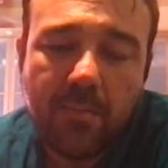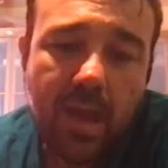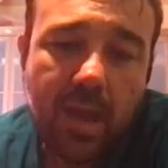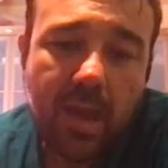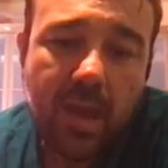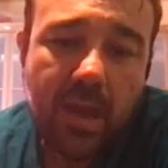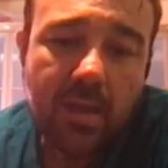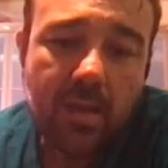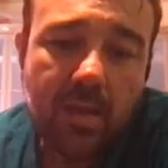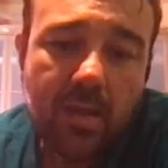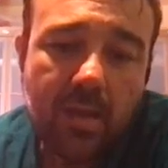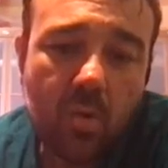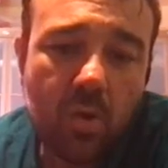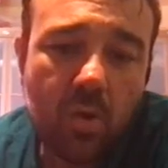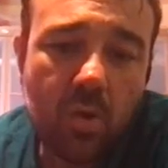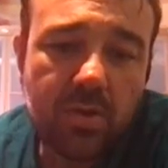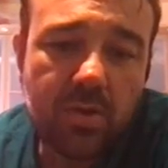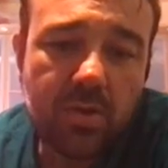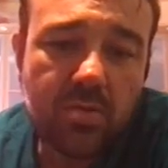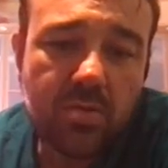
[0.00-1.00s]
And
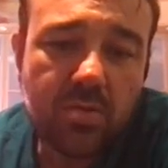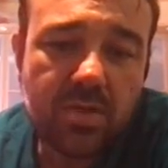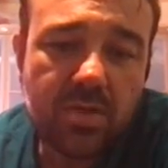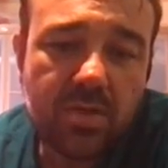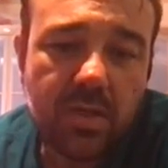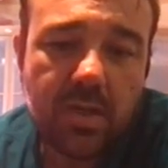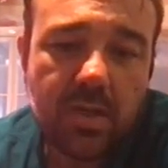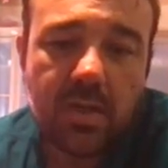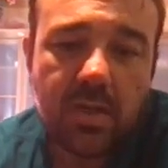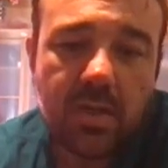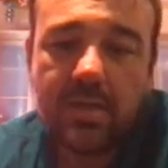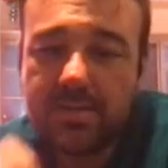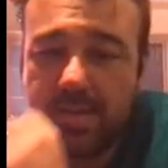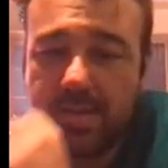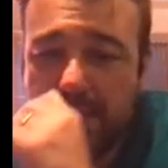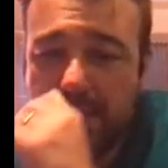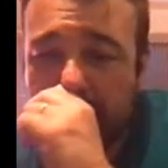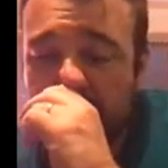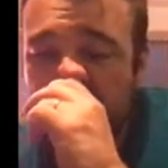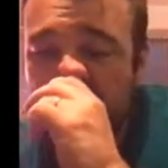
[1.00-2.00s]
what you see is
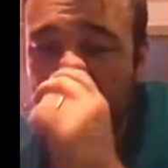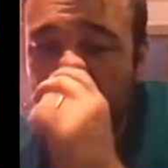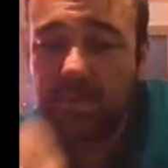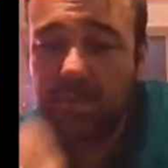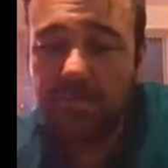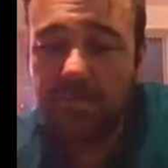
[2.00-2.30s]
that